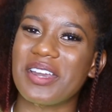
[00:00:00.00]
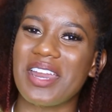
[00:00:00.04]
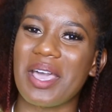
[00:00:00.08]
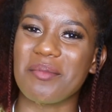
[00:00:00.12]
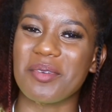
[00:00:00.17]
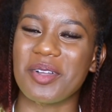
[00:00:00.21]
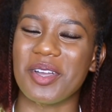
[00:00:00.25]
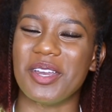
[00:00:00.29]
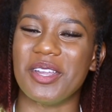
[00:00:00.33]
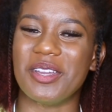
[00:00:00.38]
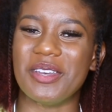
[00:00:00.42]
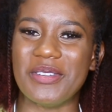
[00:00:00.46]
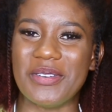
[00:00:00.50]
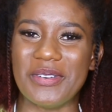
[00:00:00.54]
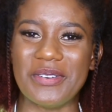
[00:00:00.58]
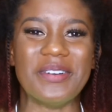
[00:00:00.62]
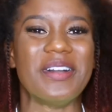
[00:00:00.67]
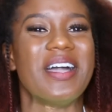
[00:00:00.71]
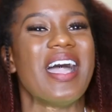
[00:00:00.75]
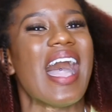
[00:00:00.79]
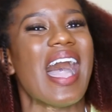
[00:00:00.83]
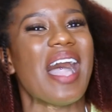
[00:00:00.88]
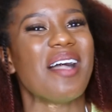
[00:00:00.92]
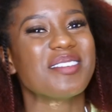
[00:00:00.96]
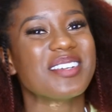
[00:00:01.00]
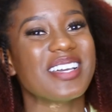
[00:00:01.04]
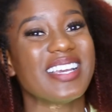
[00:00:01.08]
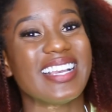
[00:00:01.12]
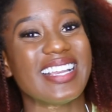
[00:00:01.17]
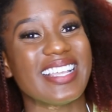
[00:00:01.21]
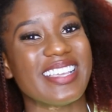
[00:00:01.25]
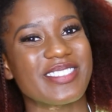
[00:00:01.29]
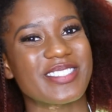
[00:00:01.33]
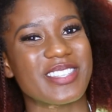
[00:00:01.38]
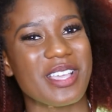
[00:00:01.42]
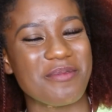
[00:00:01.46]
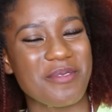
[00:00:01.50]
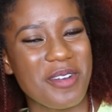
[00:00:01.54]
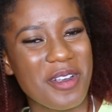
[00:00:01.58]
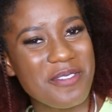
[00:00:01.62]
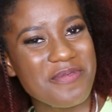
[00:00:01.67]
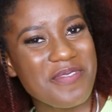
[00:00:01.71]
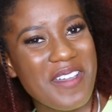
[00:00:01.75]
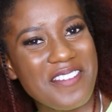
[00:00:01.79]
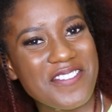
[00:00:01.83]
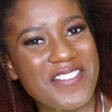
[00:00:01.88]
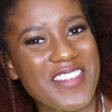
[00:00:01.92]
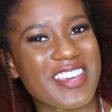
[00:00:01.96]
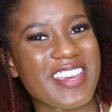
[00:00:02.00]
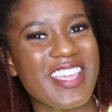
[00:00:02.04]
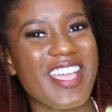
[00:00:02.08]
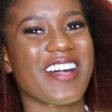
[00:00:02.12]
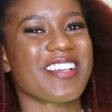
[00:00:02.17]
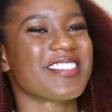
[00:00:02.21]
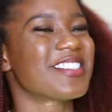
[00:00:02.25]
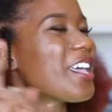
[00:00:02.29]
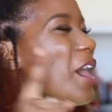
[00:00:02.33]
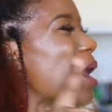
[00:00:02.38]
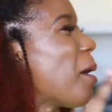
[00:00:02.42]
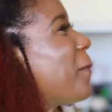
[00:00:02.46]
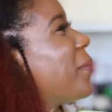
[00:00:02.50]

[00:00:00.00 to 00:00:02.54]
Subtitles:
what I'm gonna do. I'm gonna leave some more of my videos